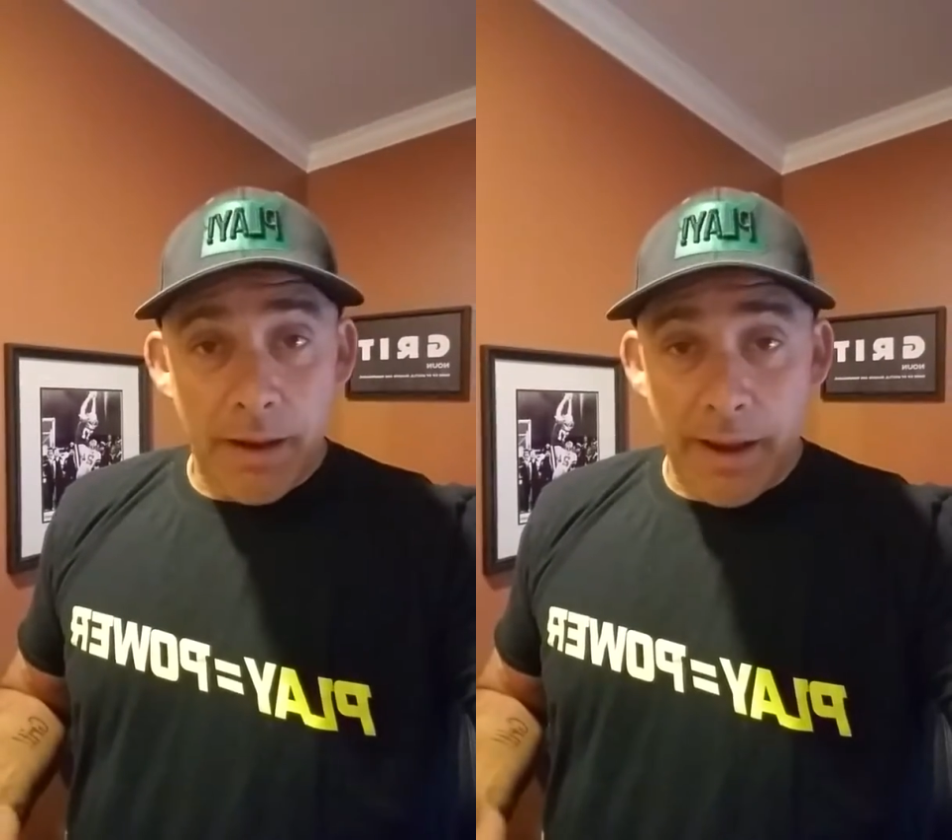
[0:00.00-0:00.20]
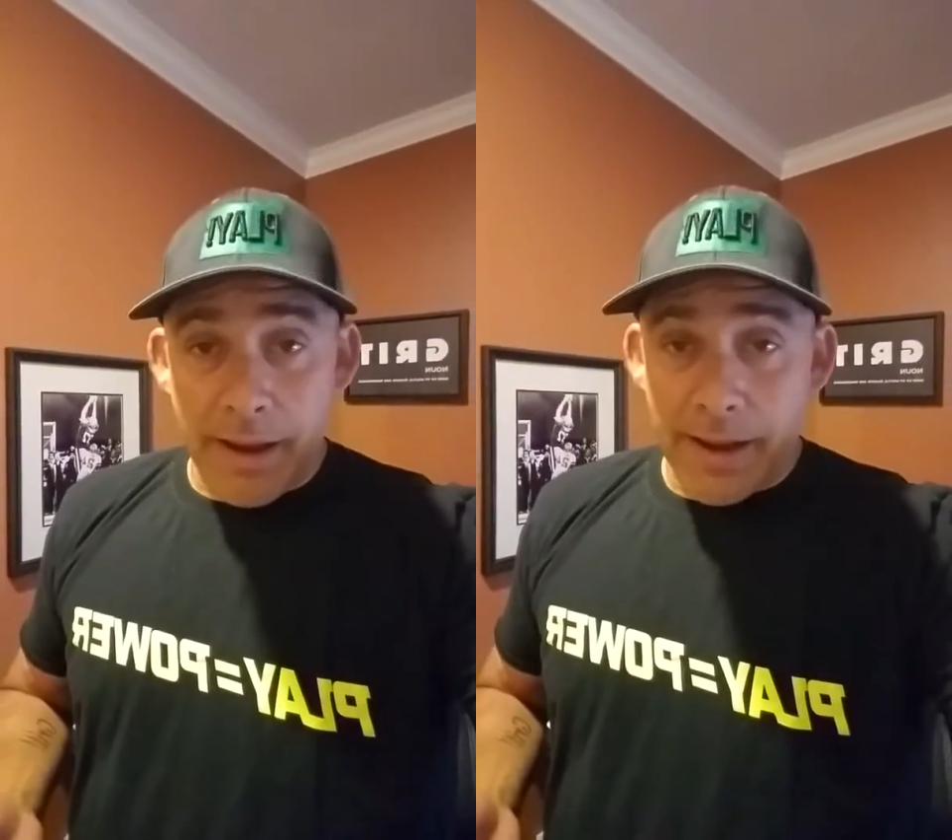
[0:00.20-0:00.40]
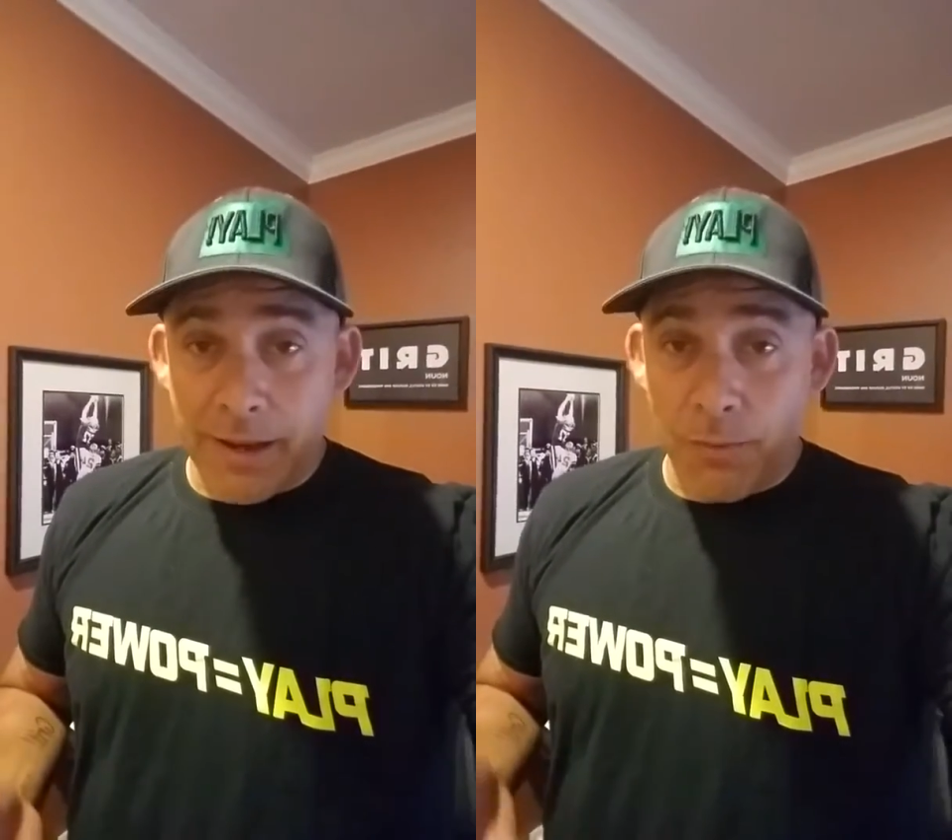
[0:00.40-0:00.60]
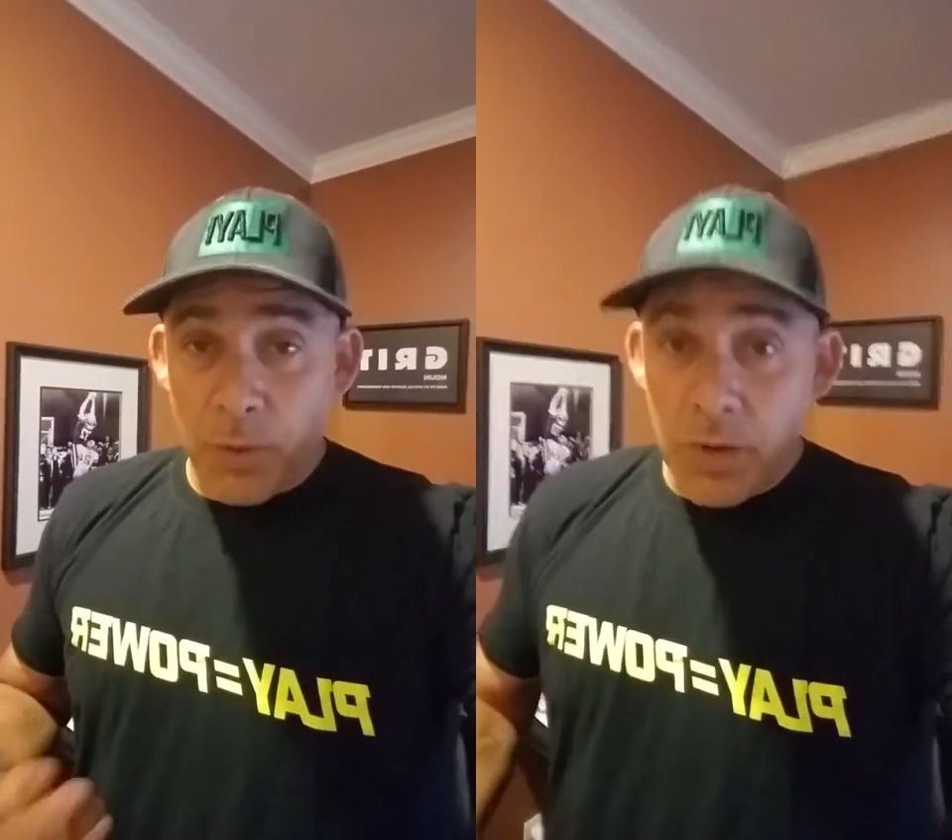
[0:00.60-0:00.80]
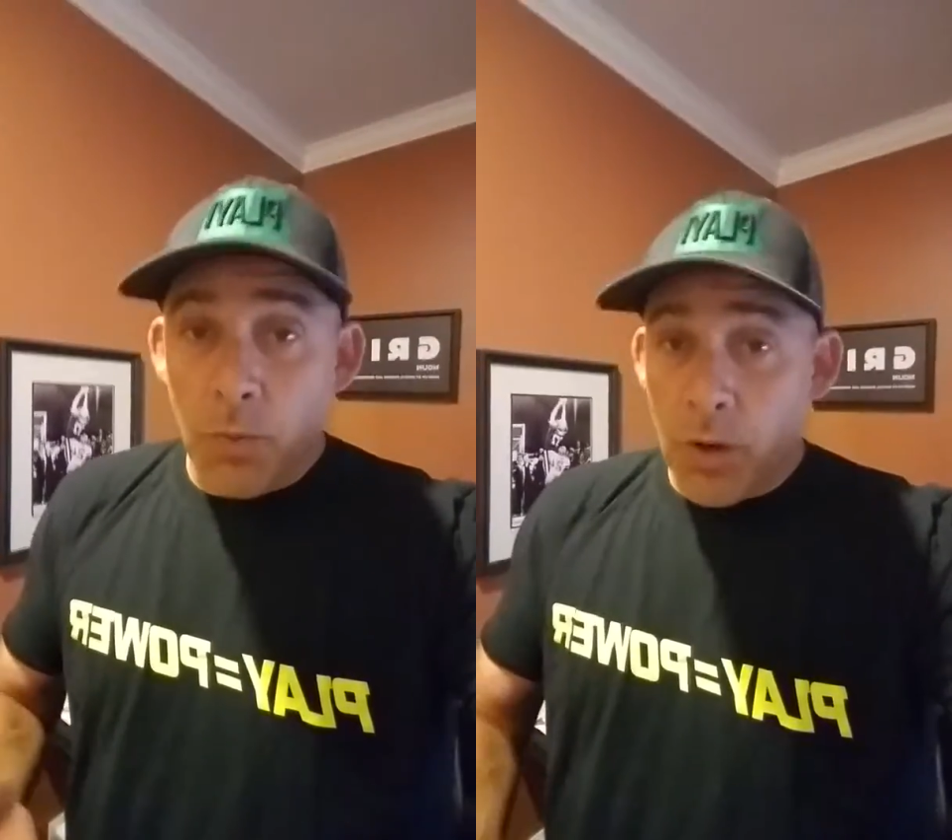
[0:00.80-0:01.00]
and
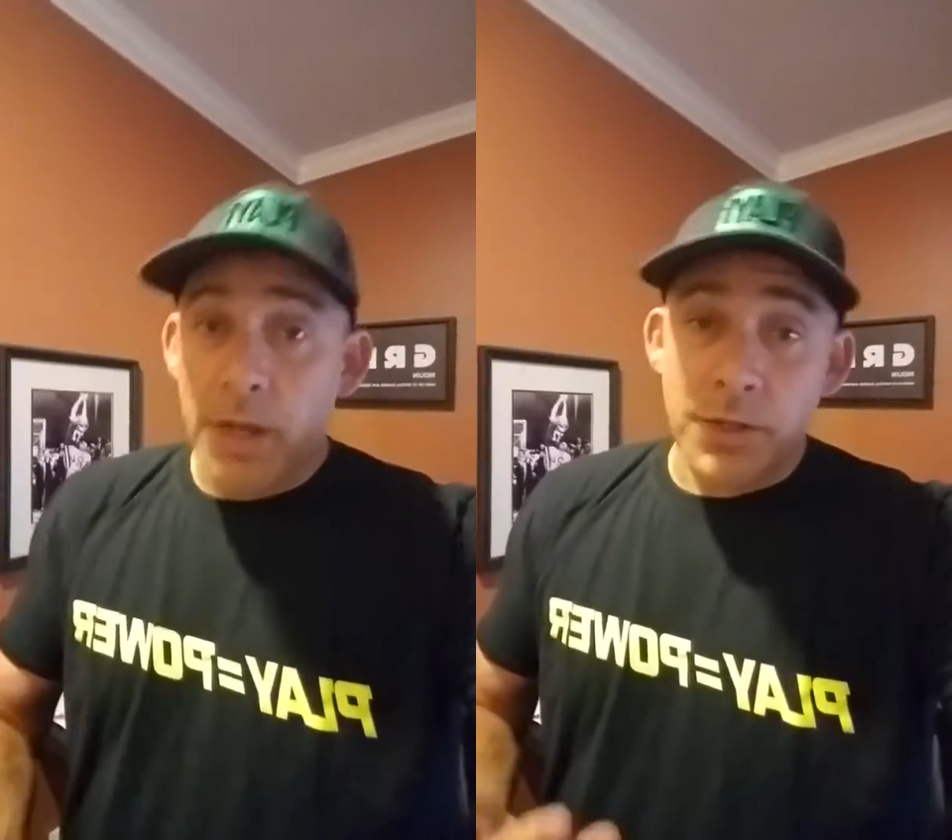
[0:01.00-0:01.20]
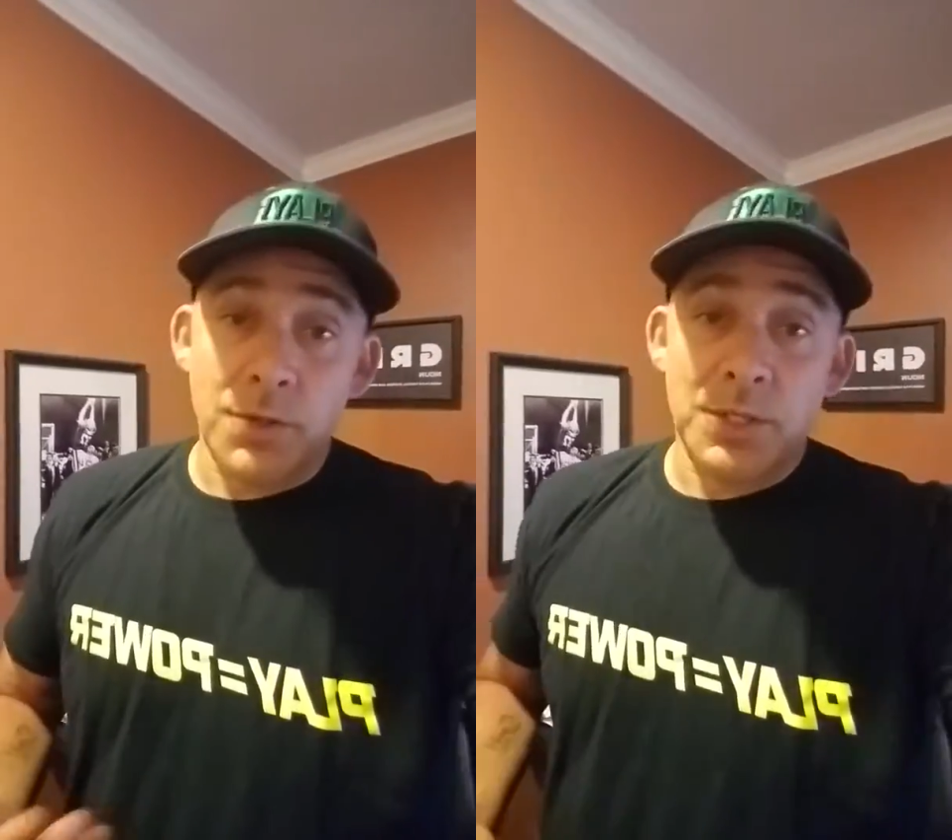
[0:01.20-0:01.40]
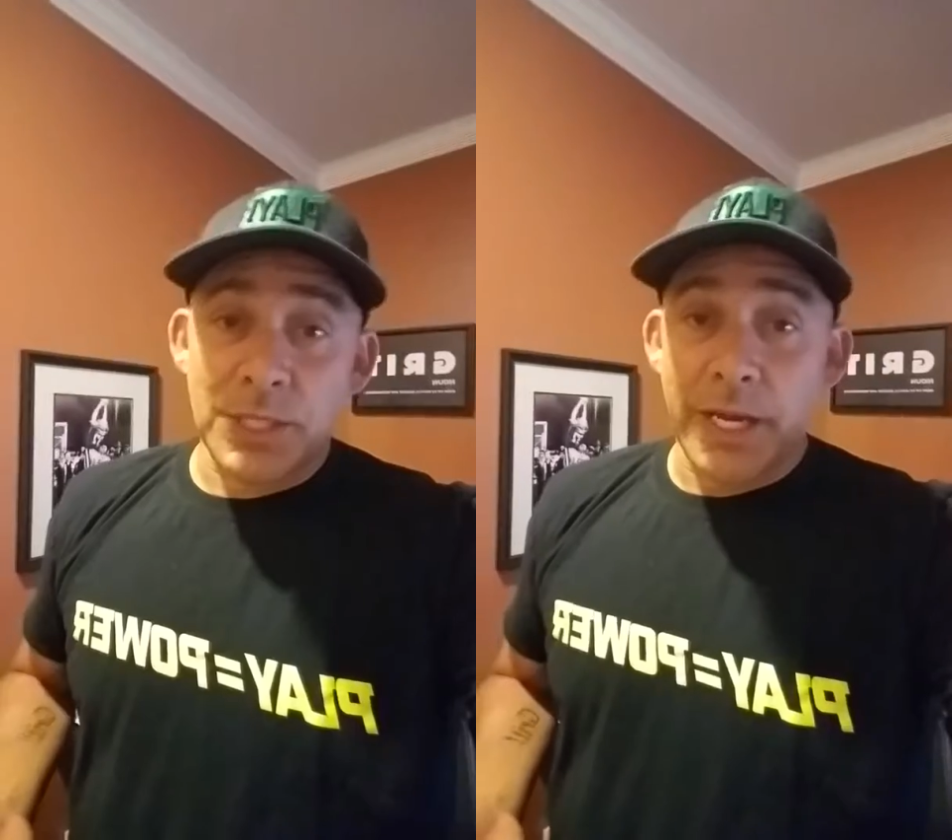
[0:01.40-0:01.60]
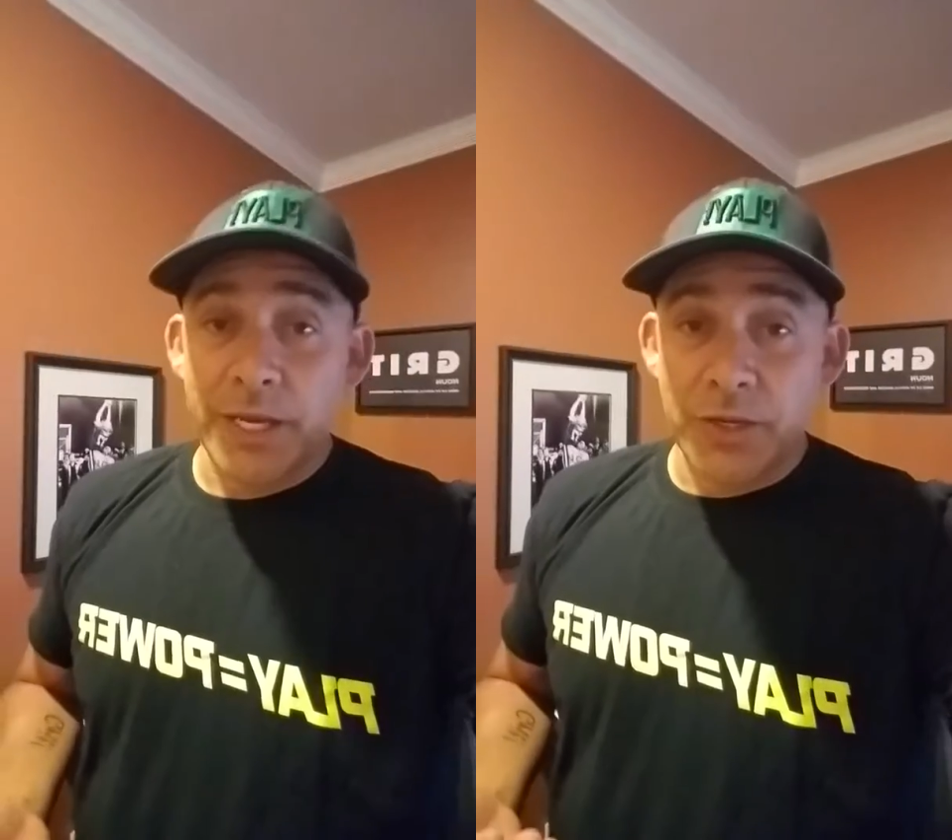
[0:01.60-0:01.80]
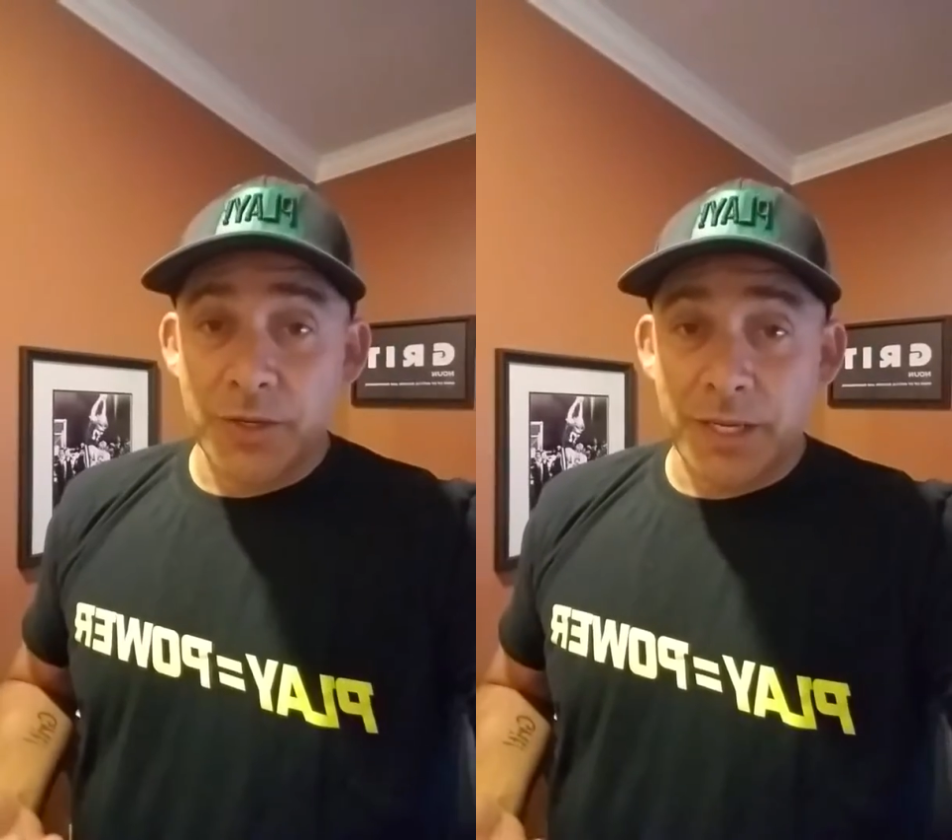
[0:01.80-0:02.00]
we want you to sign
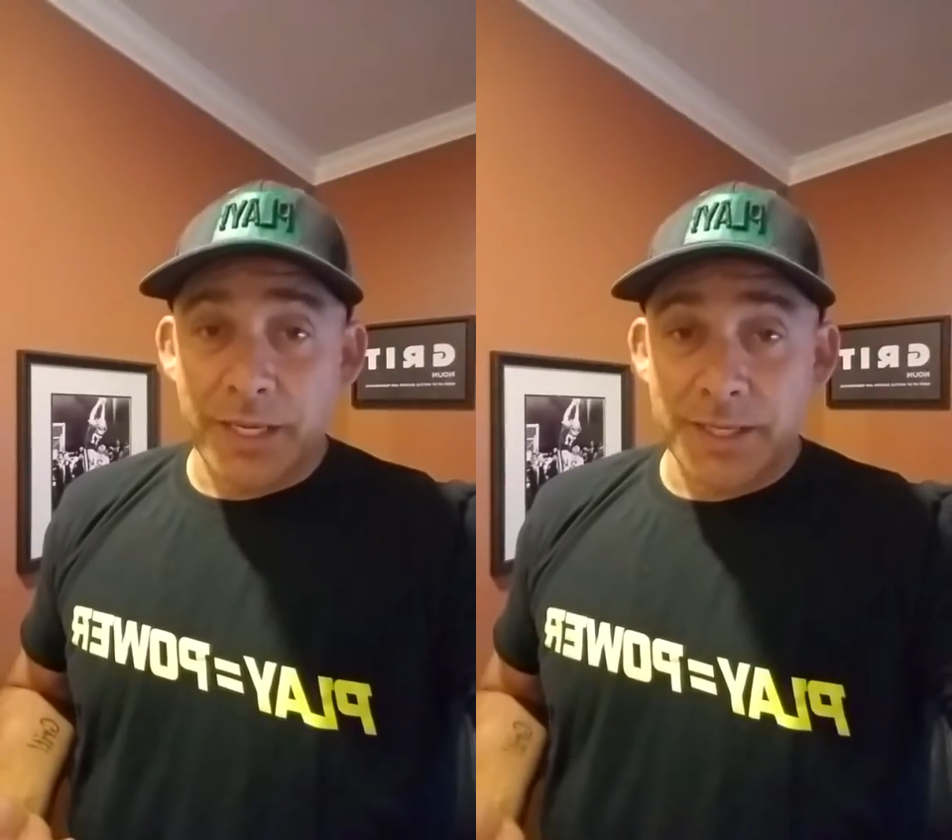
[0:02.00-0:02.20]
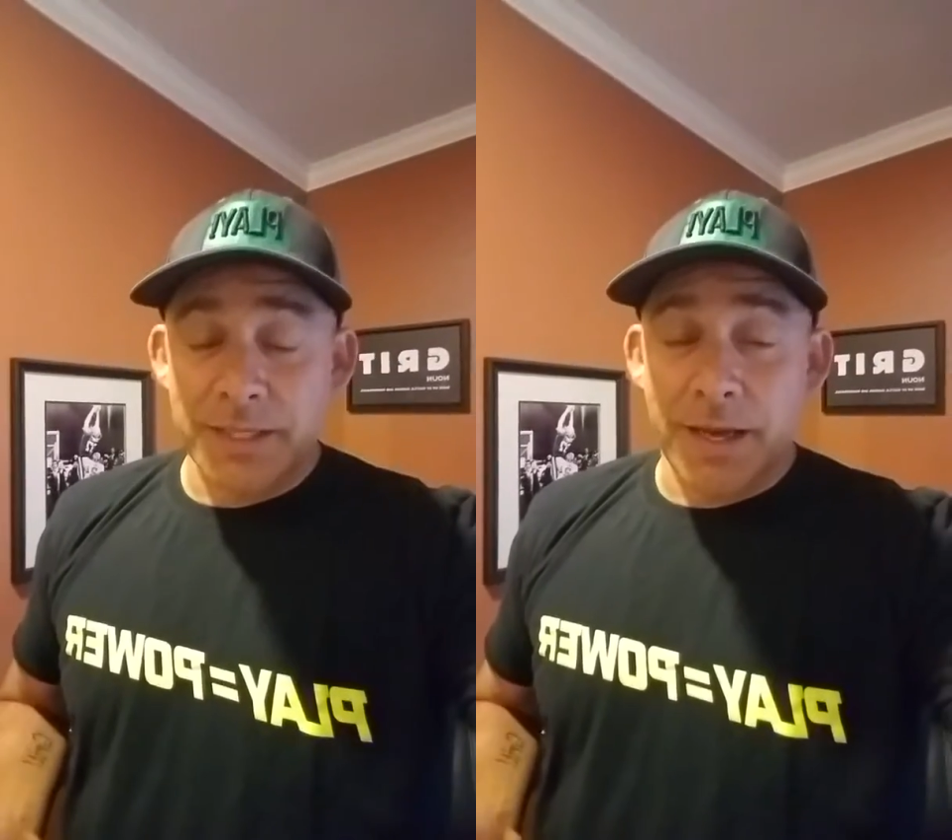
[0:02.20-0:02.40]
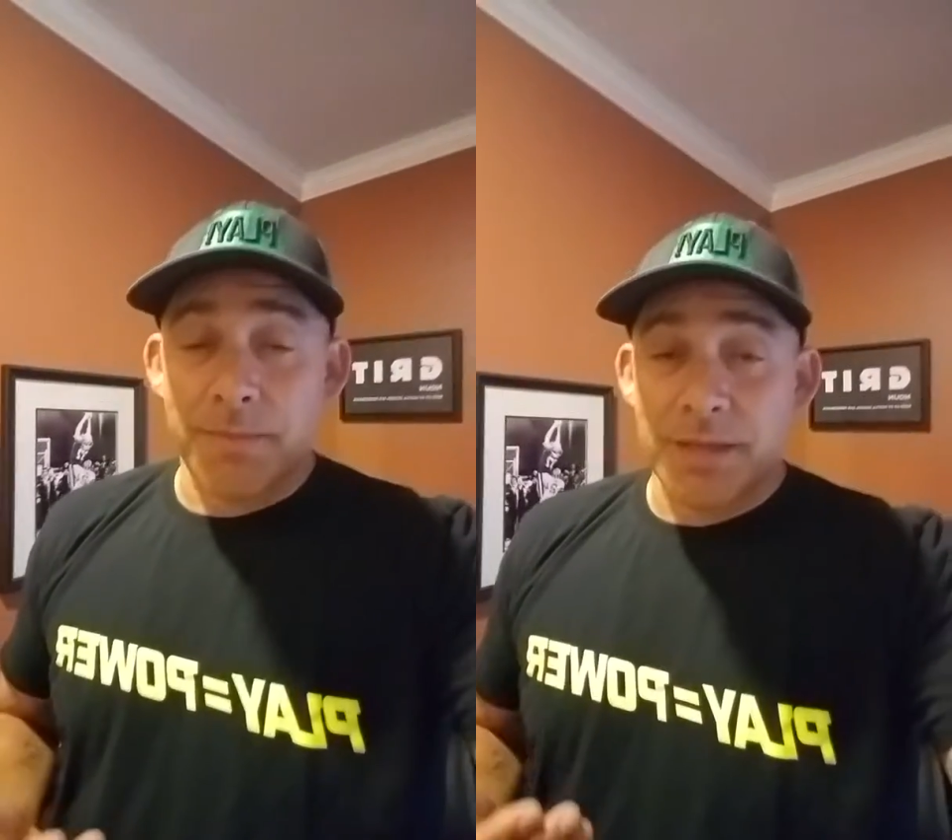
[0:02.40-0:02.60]
your kids up.